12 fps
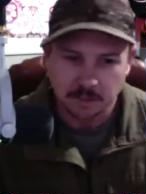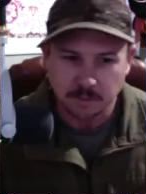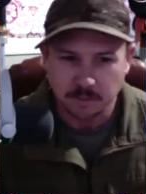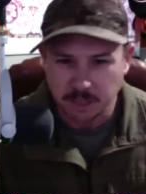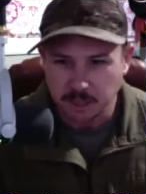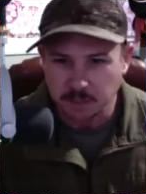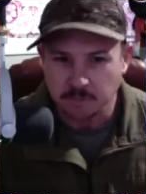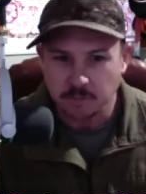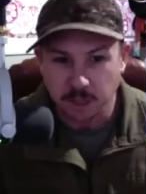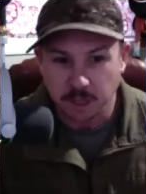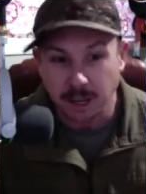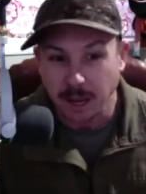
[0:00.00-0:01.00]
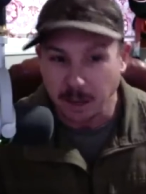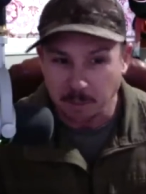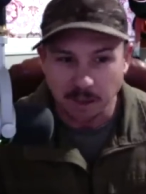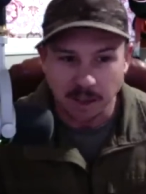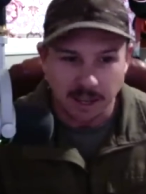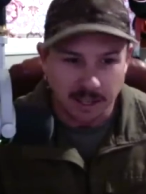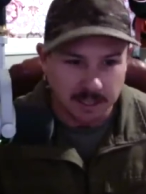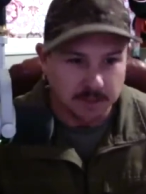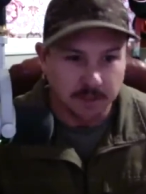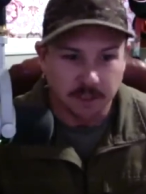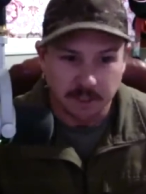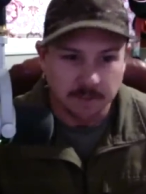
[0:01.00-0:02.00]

you know, your climate allows for yeah. it.